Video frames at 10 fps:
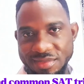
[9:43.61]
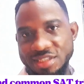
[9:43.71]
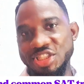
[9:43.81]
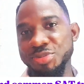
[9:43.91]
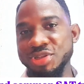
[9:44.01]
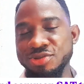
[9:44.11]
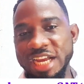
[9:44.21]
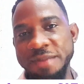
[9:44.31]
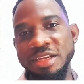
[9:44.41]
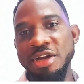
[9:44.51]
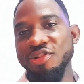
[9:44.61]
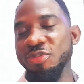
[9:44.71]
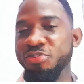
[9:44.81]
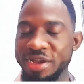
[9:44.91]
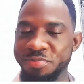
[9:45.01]
subscribed to
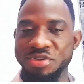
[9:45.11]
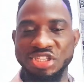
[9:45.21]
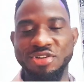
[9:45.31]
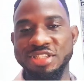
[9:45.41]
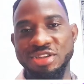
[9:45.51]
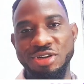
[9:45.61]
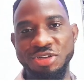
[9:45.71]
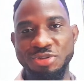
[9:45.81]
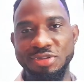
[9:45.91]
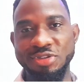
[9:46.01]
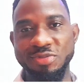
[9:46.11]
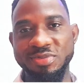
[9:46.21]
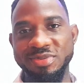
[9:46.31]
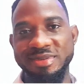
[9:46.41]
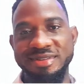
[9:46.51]
Prep with Chigozie on YouTube.